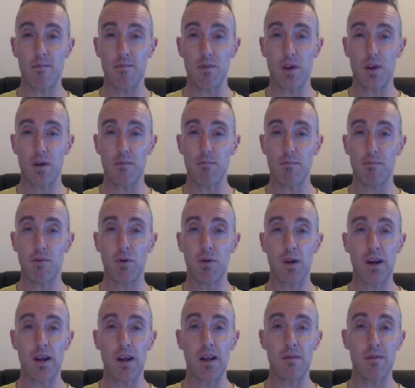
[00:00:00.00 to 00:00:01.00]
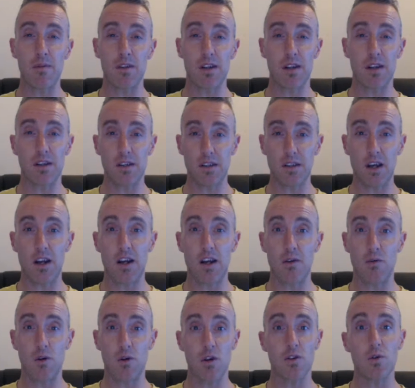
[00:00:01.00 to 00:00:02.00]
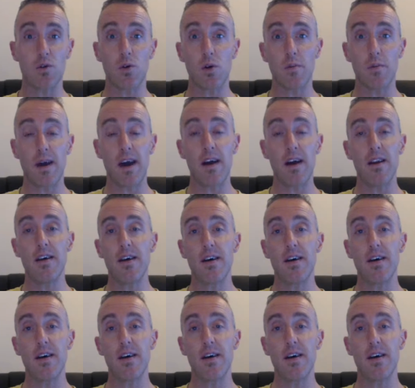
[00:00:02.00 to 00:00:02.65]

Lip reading: completely misunderstanding what it's all about.